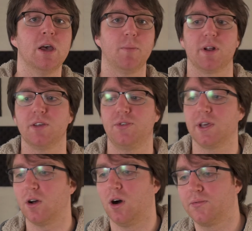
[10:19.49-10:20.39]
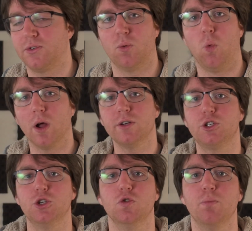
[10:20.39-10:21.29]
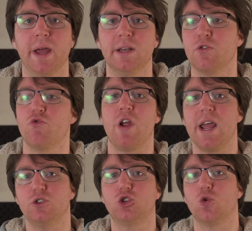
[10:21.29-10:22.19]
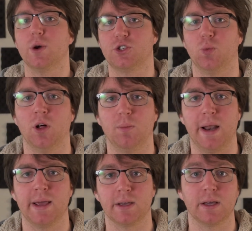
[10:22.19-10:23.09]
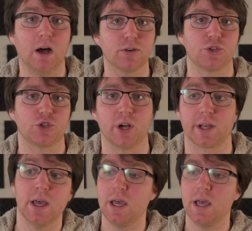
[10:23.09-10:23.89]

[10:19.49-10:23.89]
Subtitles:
but I think after one too many rage quits while playing Counter-Strike,